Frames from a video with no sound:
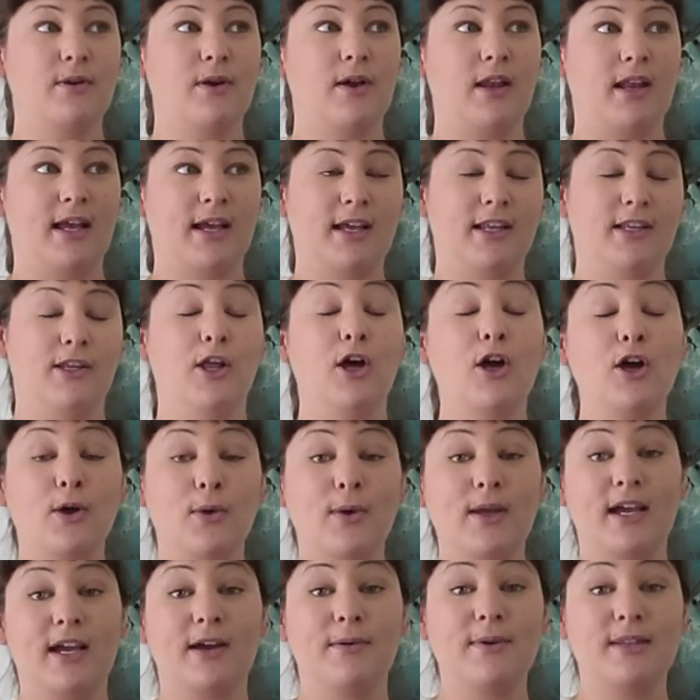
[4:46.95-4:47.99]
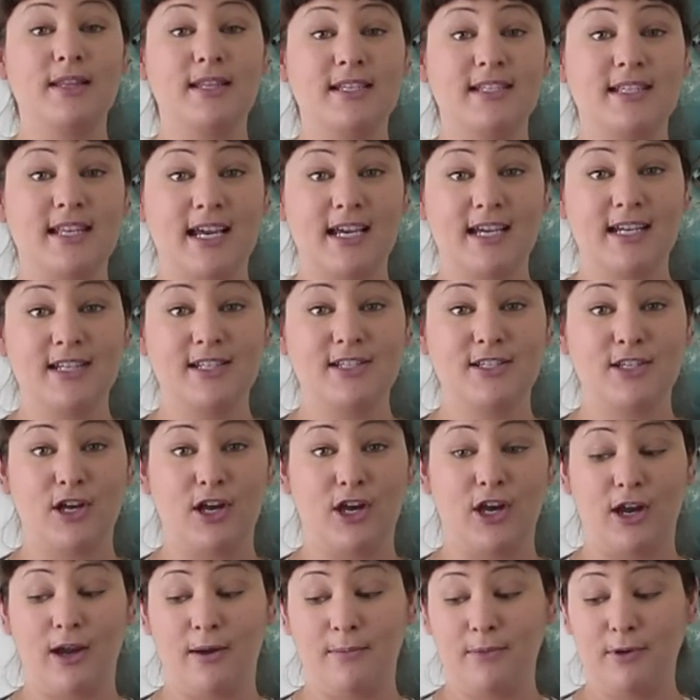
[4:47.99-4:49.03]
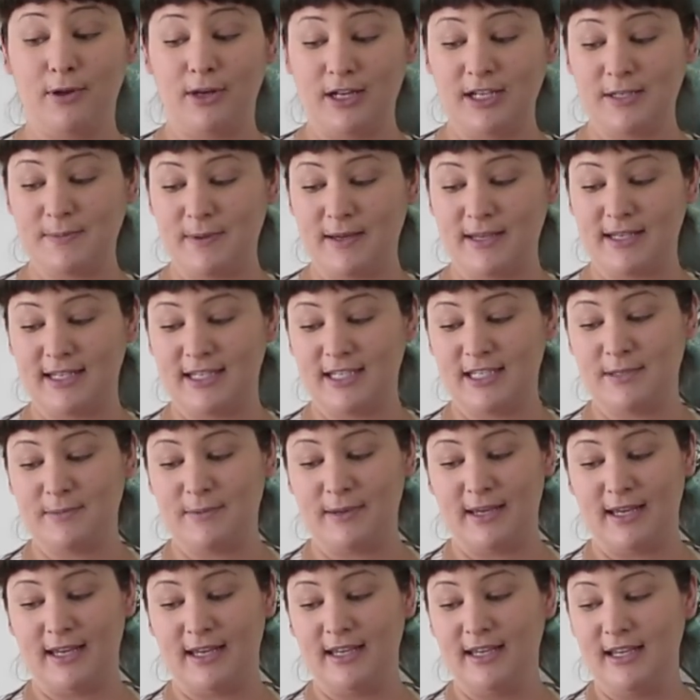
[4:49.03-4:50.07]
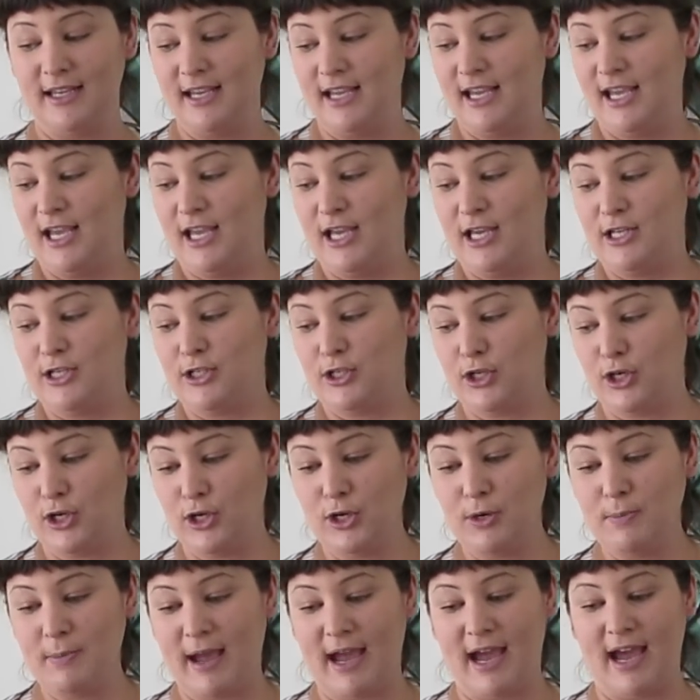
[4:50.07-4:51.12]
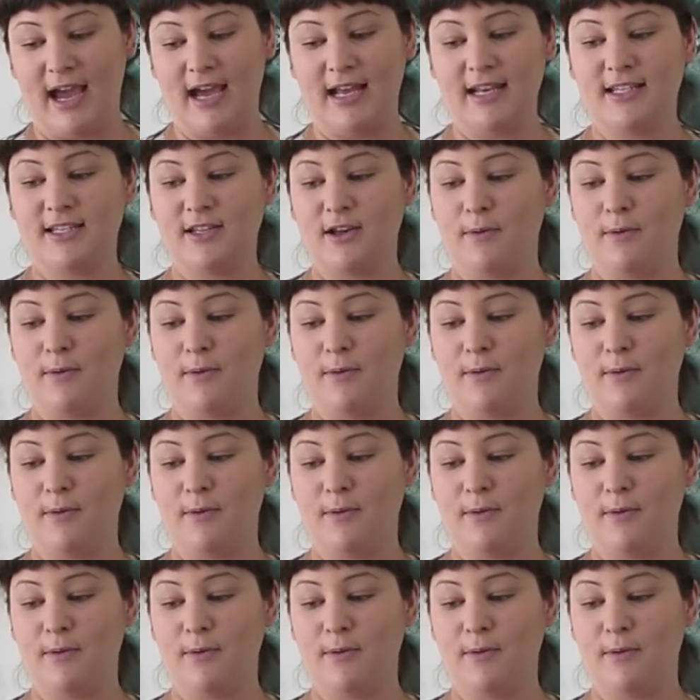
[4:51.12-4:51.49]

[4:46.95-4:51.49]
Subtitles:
like a lot quicker with your second, so I'm not expecting it to be too bad.